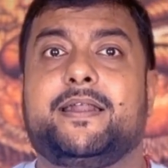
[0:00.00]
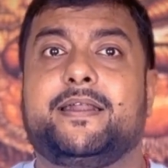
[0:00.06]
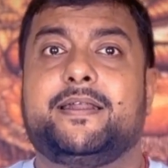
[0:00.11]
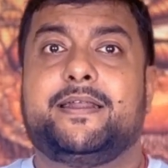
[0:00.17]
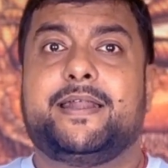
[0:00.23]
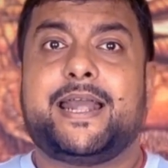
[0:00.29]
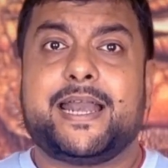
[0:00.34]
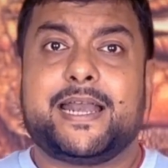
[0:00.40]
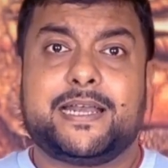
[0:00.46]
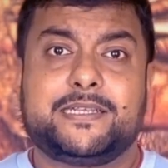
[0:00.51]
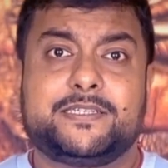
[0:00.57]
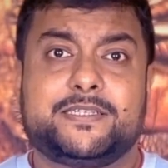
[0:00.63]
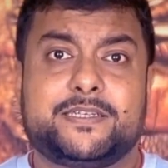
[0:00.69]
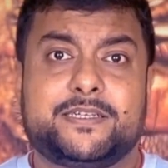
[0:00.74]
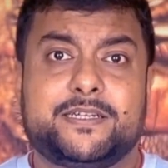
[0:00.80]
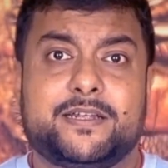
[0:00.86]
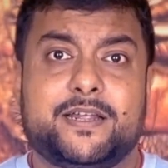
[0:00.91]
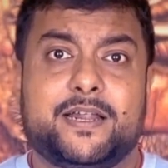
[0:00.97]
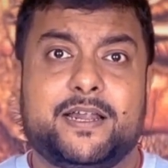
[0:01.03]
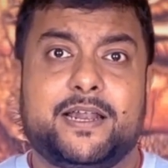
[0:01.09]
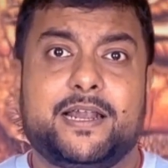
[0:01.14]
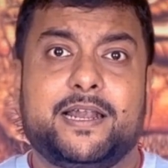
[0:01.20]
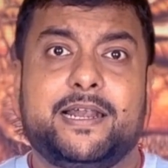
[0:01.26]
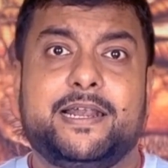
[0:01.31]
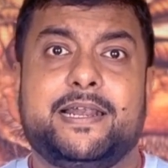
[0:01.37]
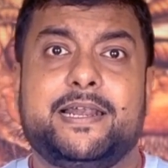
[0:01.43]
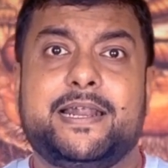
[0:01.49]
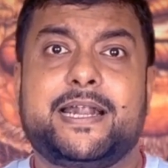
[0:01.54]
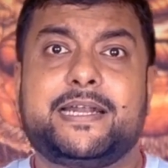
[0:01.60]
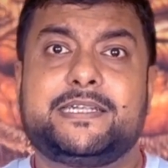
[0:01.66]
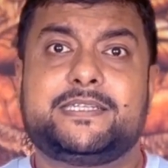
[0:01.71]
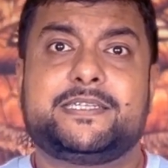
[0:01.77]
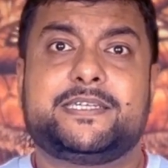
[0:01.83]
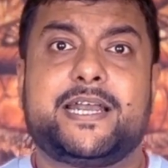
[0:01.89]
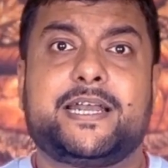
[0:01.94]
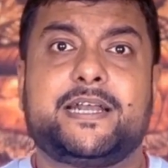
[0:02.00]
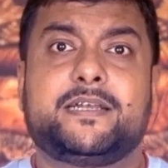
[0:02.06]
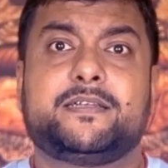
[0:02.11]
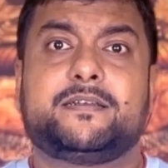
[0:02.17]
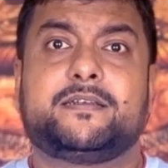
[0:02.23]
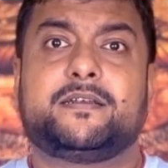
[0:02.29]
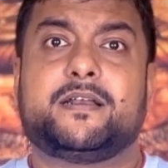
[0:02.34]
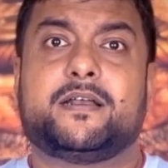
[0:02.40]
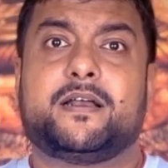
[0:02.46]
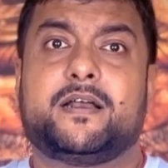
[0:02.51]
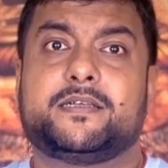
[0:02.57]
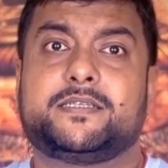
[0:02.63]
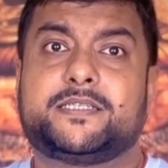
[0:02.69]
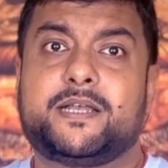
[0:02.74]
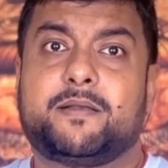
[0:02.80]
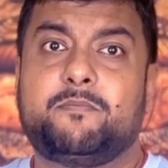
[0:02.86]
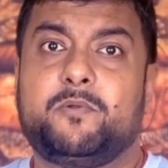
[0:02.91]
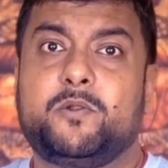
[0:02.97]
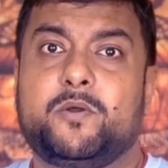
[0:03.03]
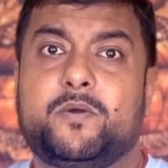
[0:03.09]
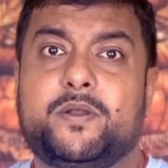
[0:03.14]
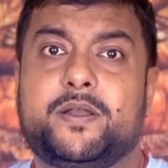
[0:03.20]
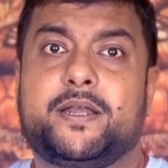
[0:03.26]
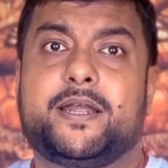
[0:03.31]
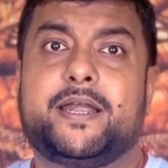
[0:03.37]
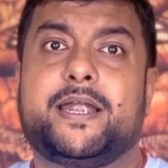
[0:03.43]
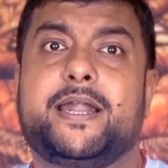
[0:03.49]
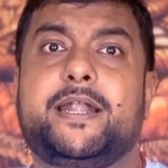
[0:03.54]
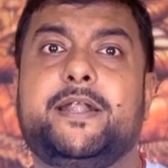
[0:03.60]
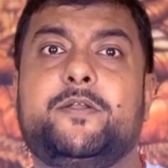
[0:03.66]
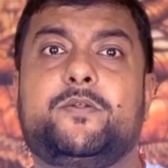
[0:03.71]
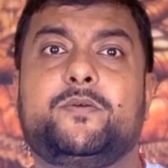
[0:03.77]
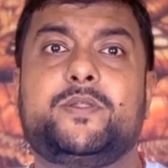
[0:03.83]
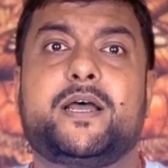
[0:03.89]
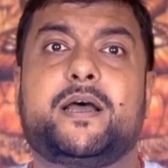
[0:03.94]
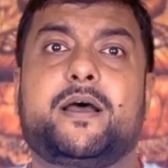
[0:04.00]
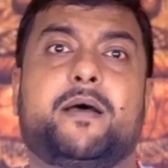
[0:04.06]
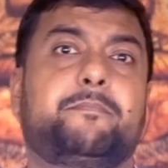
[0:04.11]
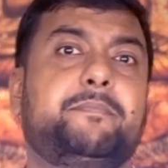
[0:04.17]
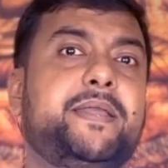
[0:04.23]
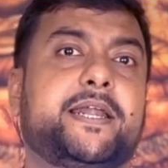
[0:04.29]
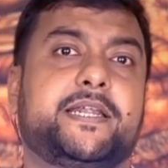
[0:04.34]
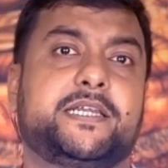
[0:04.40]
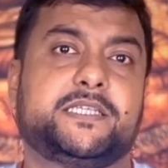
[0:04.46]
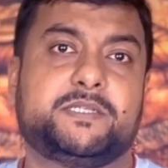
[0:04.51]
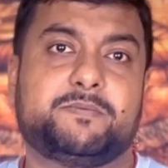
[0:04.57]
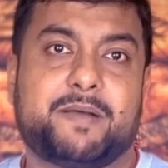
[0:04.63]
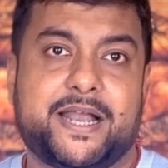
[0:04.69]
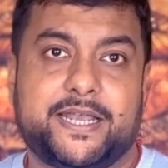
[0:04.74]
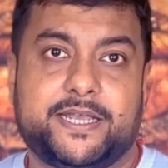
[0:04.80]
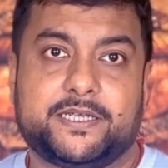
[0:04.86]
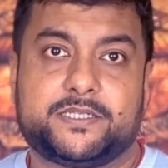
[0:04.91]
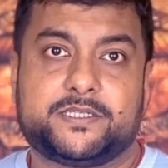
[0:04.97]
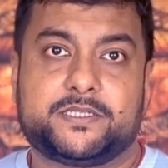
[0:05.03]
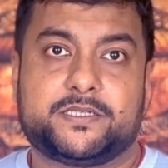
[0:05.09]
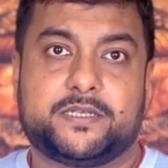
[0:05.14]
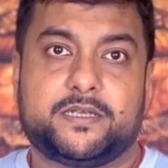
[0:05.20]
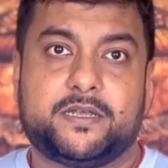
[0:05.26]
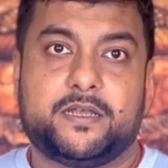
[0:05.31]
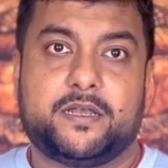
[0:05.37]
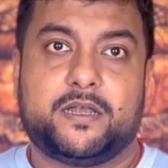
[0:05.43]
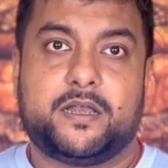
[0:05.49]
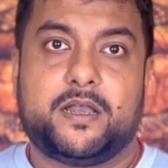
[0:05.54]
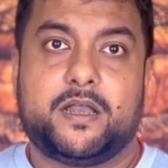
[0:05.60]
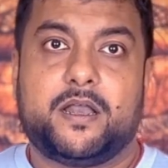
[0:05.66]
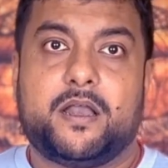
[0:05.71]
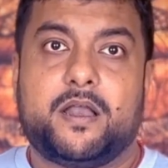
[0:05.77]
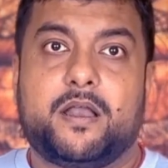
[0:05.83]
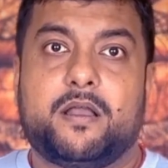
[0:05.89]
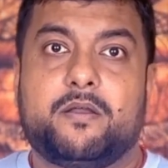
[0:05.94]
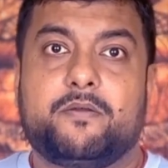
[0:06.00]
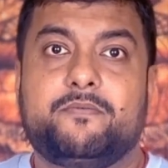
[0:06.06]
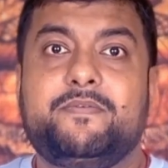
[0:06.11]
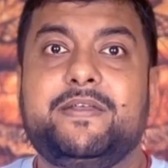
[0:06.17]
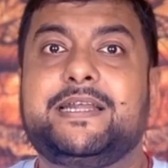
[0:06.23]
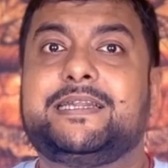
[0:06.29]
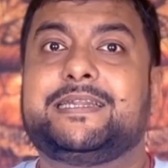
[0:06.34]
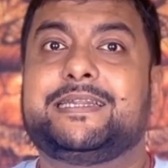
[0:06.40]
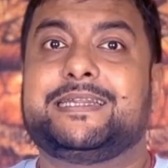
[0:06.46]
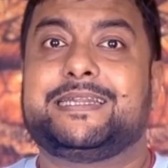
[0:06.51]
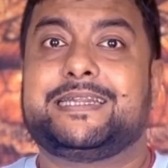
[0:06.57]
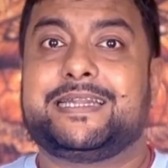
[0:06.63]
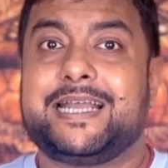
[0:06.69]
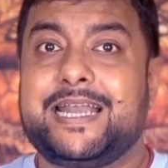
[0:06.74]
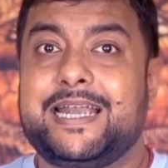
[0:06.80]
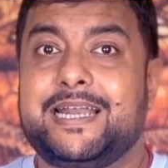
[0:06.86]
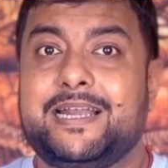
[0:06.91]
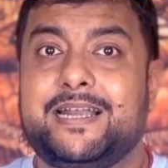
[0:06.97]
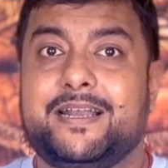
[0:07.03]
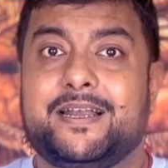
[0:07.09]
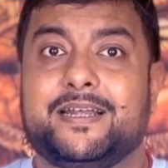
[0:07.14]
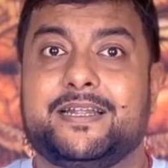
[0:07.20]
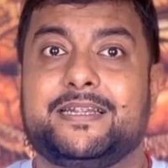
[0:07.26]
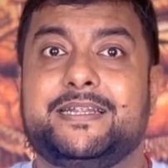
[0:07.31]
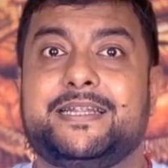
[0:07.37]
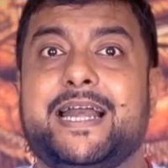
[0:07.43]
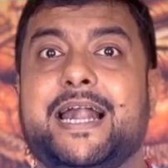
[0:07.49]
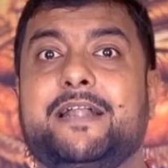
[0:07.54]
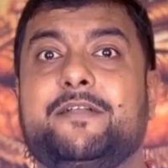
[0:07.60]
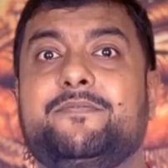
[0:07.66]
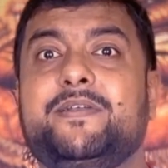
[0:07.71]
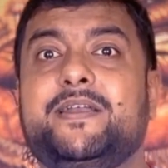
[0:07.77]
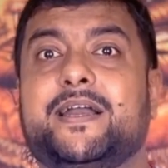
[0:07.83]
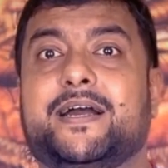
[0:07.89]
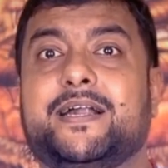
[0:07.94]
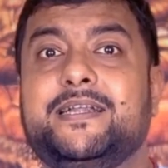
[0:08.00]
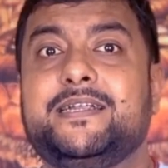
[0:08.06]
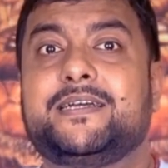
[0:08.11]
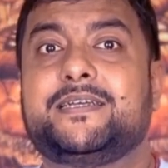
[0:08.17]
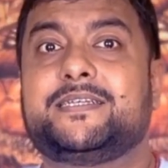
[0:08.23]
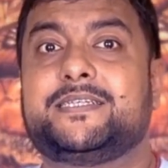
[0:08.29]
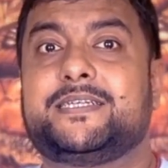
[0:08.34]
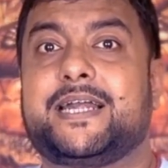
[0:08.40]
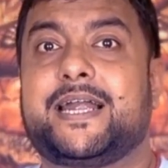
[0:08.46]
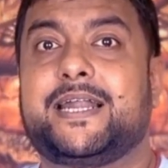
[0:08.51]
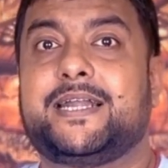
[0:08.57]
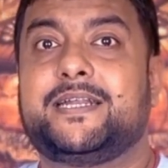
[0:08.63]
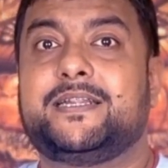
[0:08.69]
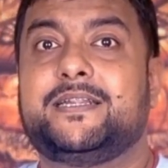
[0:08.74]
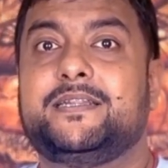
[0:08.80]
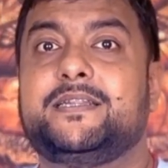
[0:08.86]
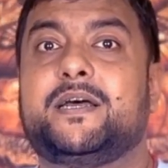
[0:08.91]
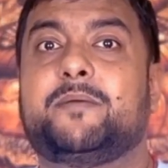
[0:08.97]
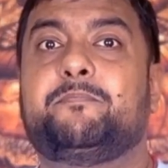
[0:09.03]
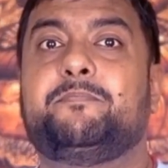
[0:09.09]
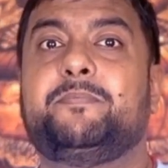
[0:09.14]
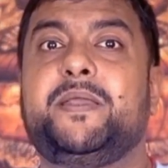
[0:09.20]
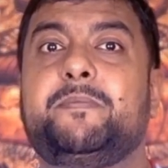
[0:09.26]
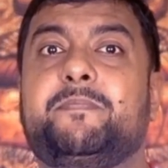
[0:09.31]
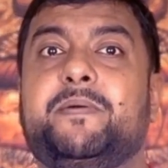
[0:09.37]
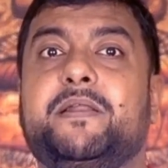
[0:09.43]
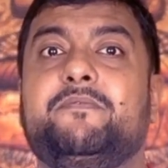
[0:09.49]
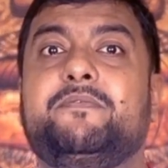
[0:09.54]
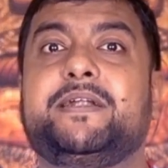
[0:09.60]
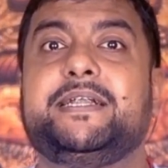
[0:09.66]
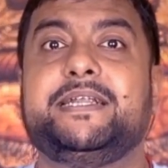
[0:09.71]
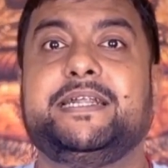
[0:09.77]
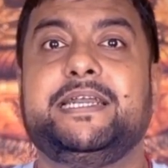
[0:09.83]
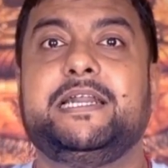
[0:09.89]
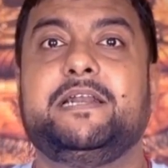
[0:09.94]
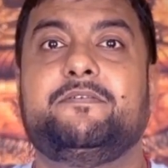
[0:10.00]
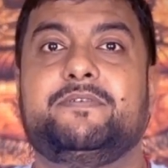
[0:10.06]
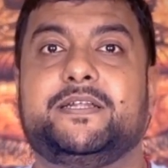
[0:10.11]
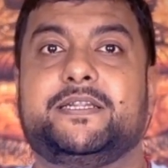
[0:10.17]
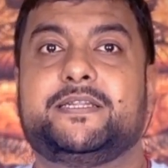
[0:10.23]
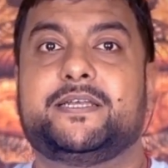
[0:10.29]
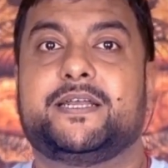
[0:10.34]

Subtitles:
Next, let's take some look into the appearance bias. We think that we understand the people we deal with